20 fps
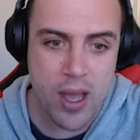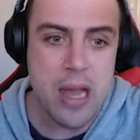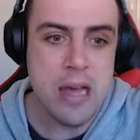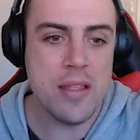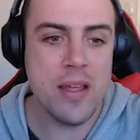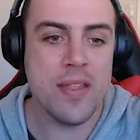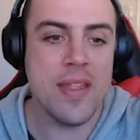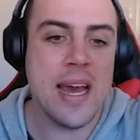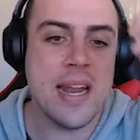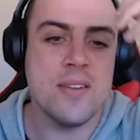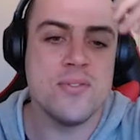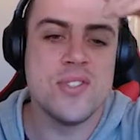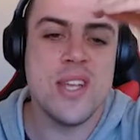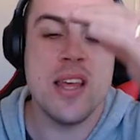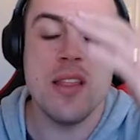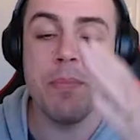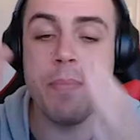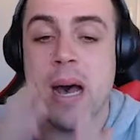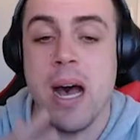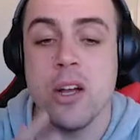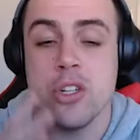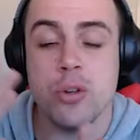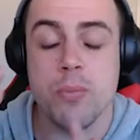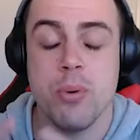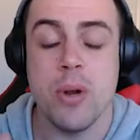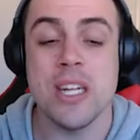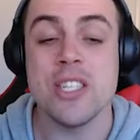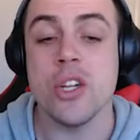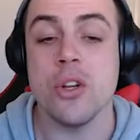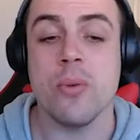than that of, say, the partial
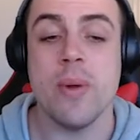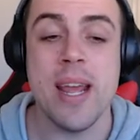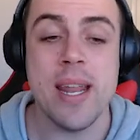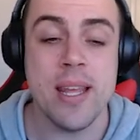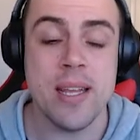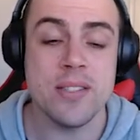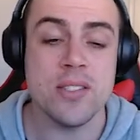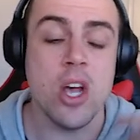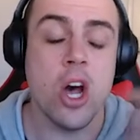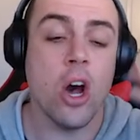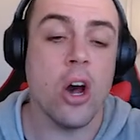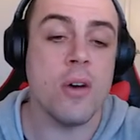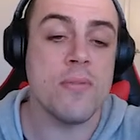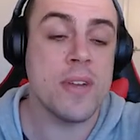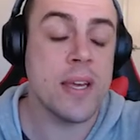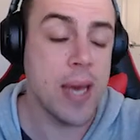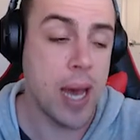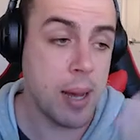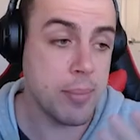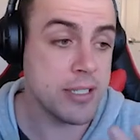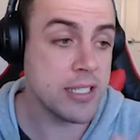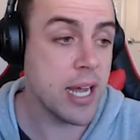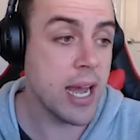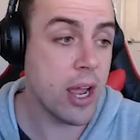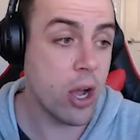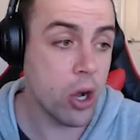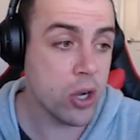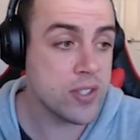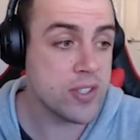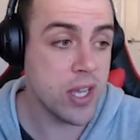pressure gradient of carbon
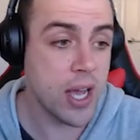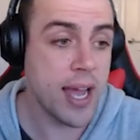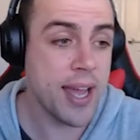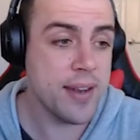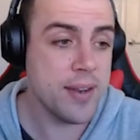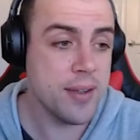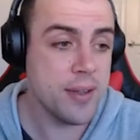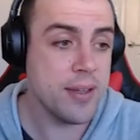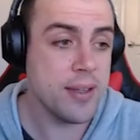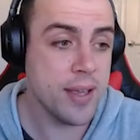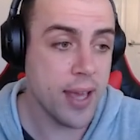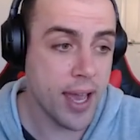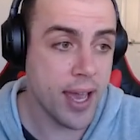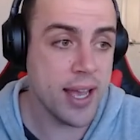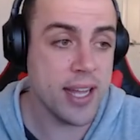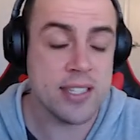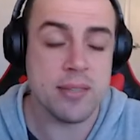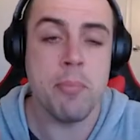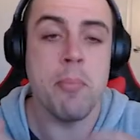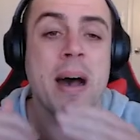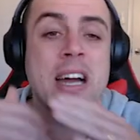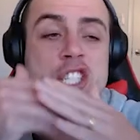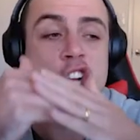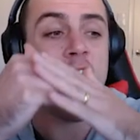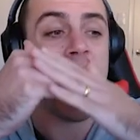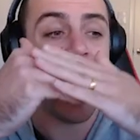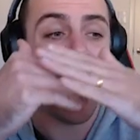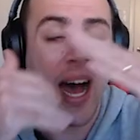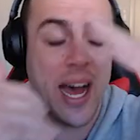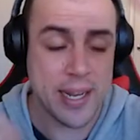dioxide. Yeah, it's much
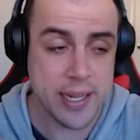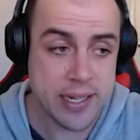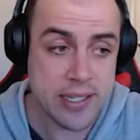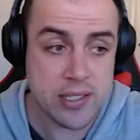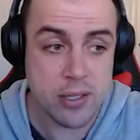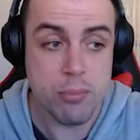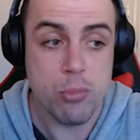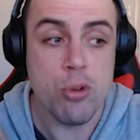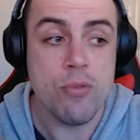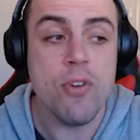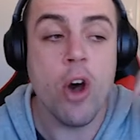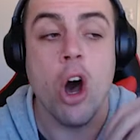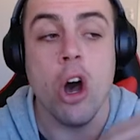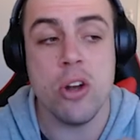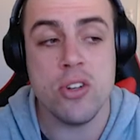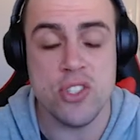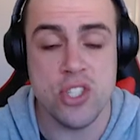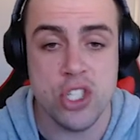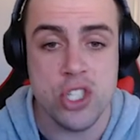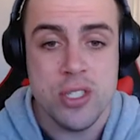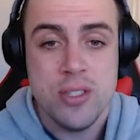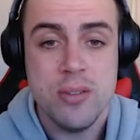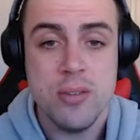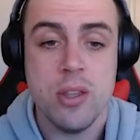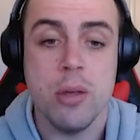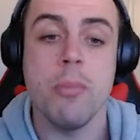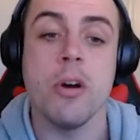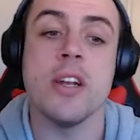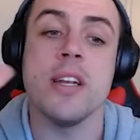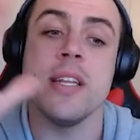harder to move oxygen
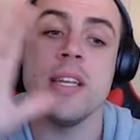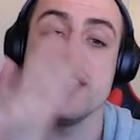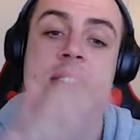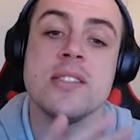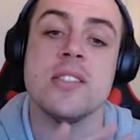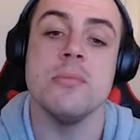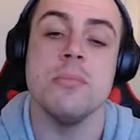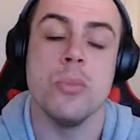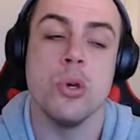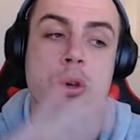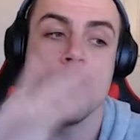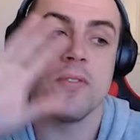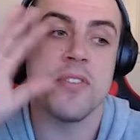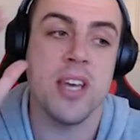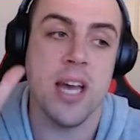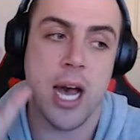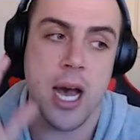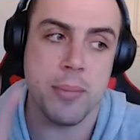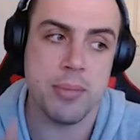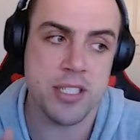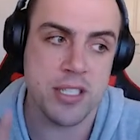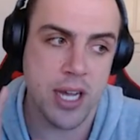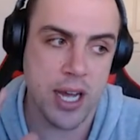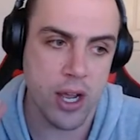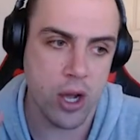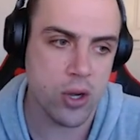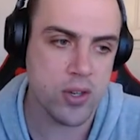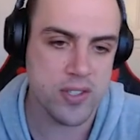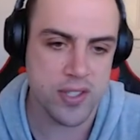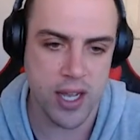than what it is to move carbon
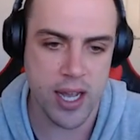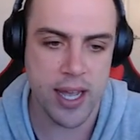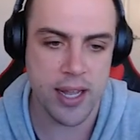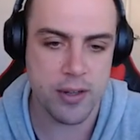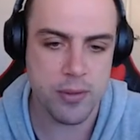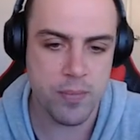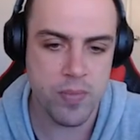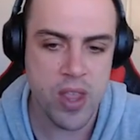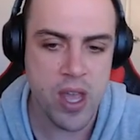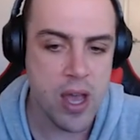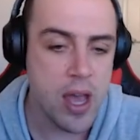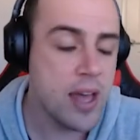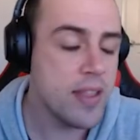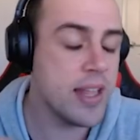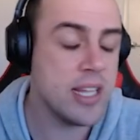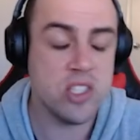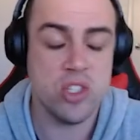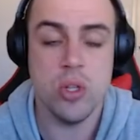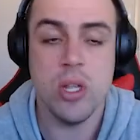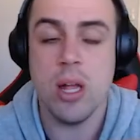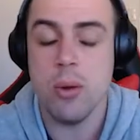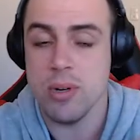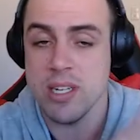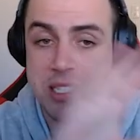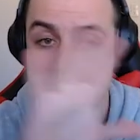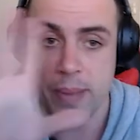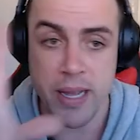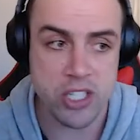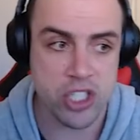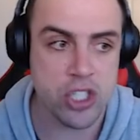dioxide. That's all I would
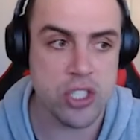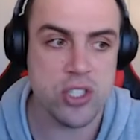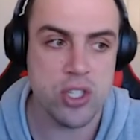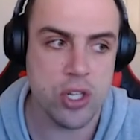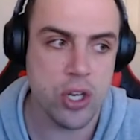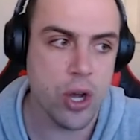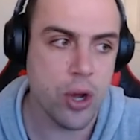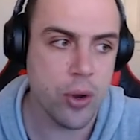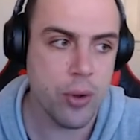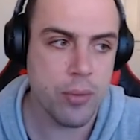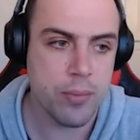expect you to know.